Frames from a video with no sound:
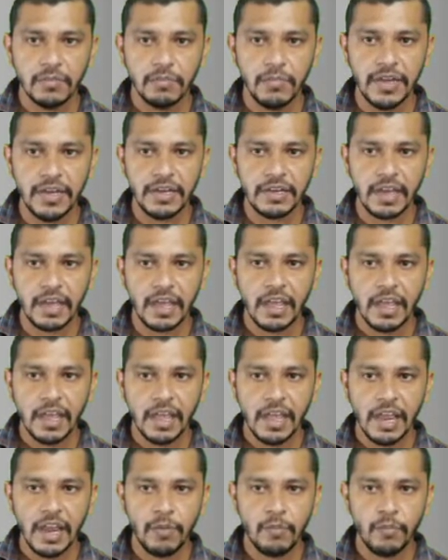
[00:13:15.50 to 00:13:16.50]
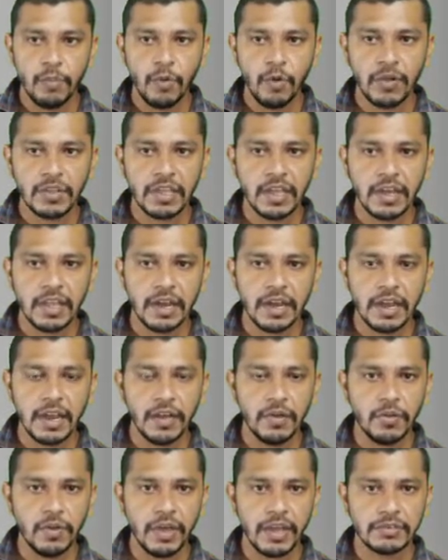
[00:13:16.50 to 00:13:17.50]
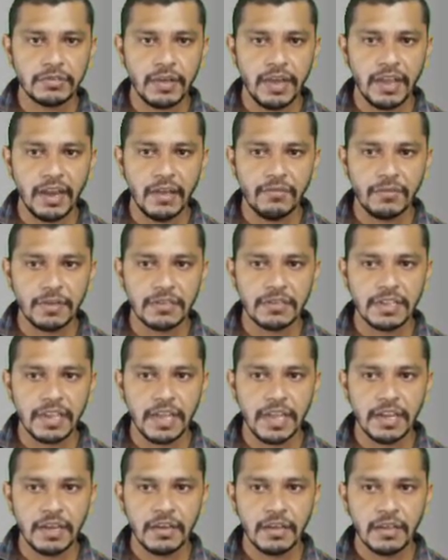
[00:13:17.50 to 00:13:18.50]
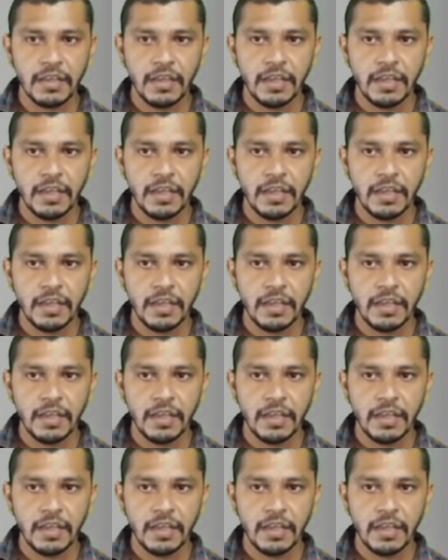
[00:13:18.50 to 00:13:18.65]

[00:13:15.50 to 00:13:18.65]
beta, and both are inclined to XY reference line,